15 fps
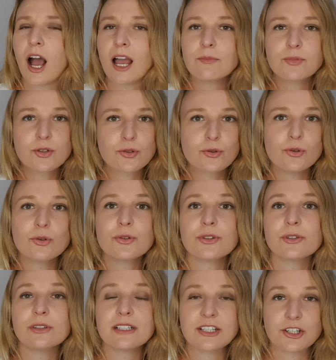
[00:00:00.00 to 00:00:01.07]
I'm sure
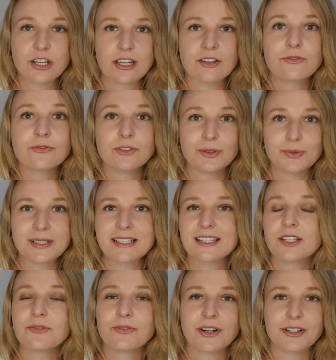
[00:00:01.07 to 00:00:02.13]
you'll achieve
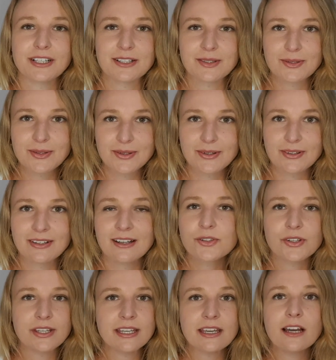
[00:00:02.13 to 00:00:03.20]
fluency very soon. So
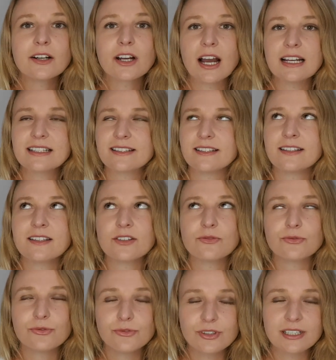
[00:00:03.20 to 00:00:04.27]
here guys, this is a
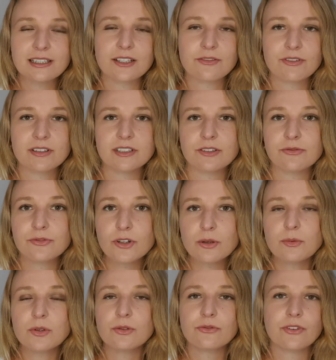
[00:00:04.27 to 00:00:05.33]
really
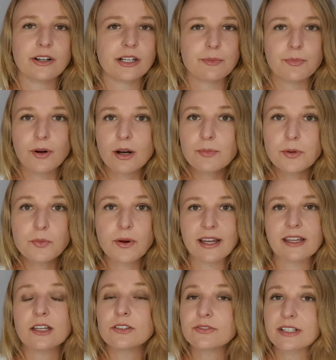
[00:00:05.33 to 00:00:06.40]
formal, very proper
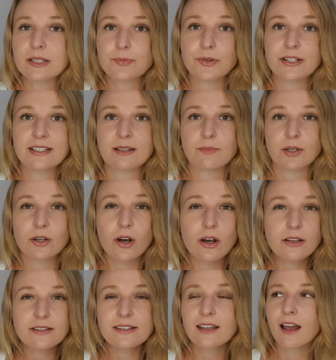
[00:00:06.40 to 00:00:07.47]
way of expressing
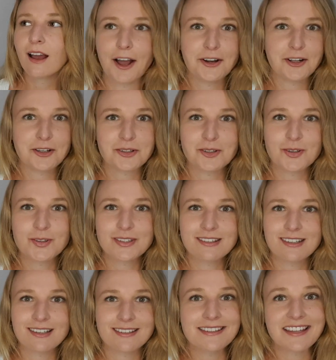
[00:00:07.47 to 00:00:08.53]
because. I don't use
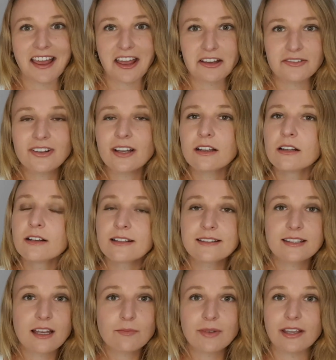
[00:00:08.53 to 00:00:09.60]
this ever.
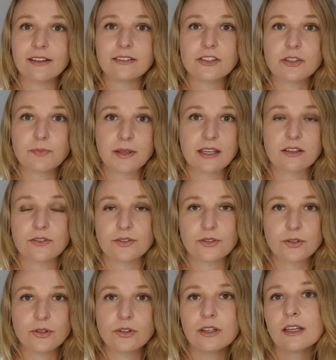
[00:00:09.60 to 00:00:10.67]
Some English speakers
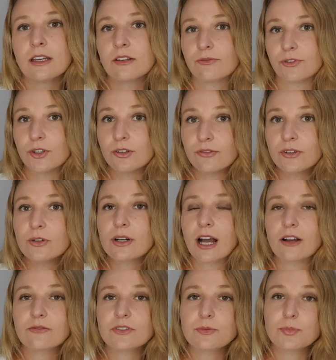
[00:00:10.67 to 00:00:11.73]
do. If you feel
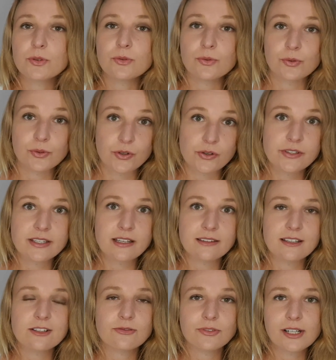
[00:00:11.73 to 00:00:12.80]
comfortable using
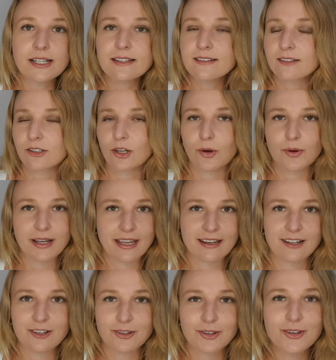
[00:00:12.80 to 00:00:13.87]
this phrase, go ahead
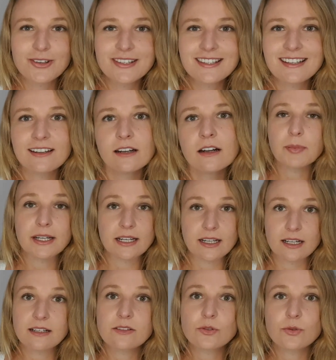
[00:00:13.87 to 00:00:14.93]
and use it, but
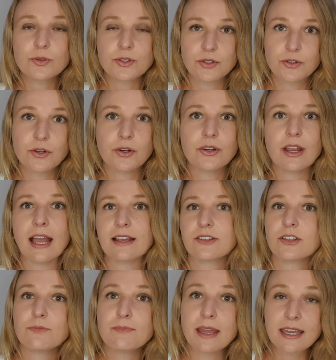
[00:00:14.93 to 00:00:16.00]
it is good to know as
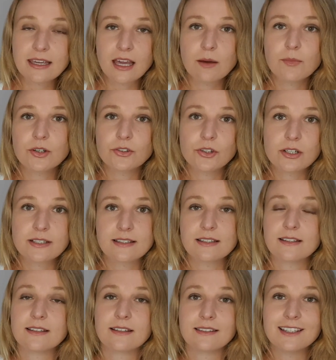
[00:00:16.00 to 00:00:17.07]
you may come across
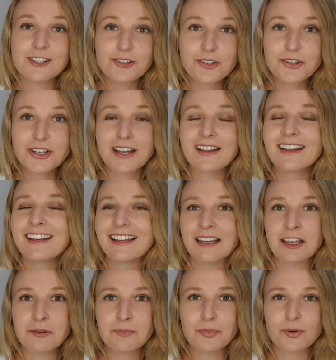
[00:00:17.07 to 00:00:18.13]
this in literature,
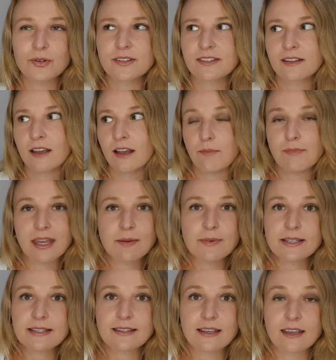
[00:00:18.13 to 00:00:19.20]
in books, and maybe
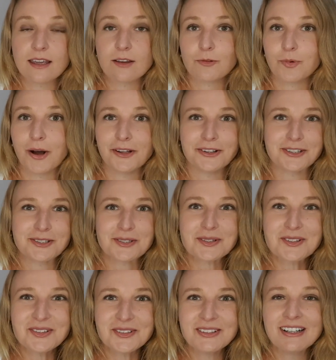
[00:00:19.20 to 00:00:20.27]
see it while you're at
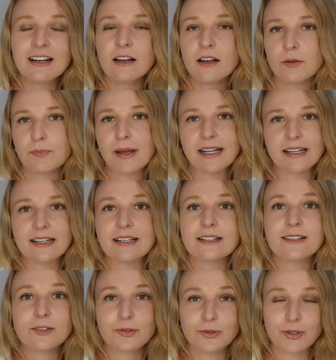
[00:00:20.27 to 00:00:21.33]
school. But it
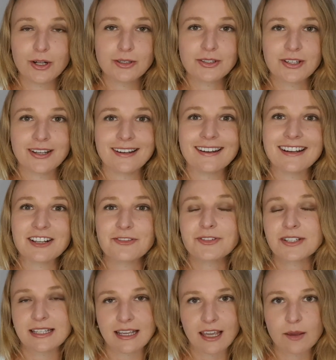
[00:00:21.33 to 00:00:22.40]
is a good alternative
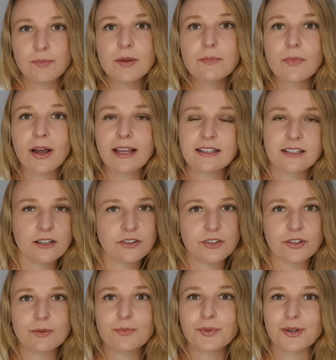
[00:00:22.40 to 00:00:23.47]
to keep in mind to
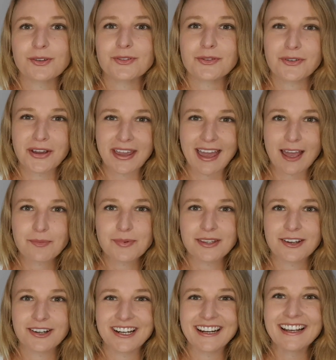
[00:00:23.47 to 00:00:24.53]
improve your
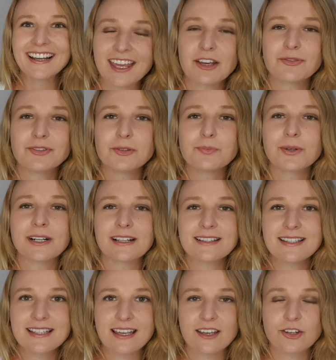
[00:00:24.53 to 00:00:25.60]
vocabulary. Careful
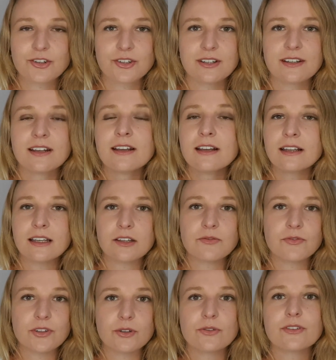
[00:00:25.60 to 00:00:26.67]
pronunciation, in
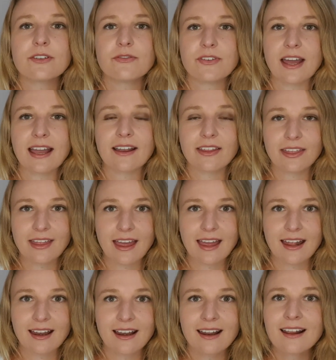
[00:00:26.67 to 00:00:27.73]
view of the fact
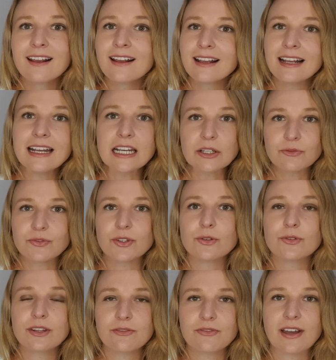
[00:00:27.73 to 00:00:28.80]
that. In view
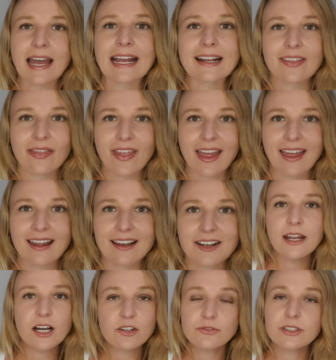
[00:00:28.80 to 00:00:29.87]
of the fact that.
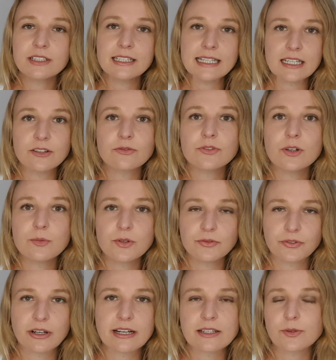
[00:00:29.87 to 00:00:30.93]
Now, a really informal
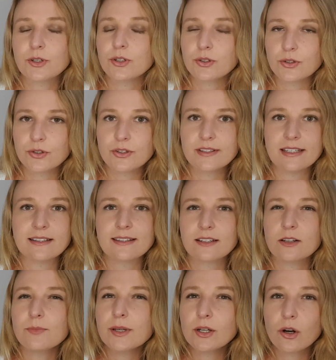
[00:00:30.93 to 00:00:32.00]
phrase you could use instead
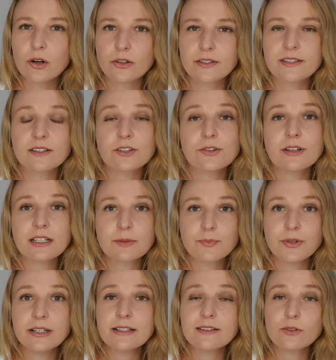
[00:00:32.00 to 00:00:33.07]
of because to
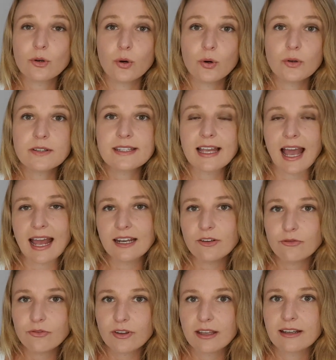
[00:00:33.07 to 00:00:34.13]
express cause and
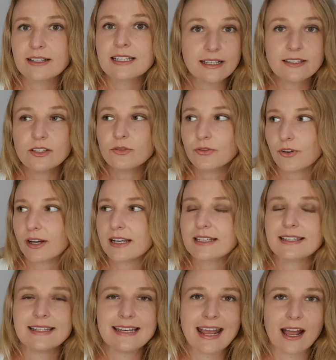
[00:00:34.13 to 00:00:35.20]
effect is the
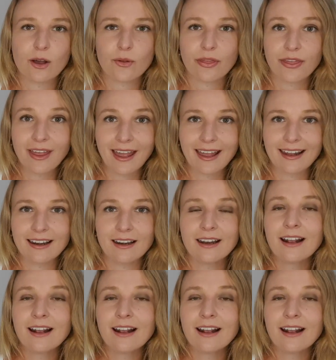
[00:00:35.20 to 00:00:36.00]
phrase now that.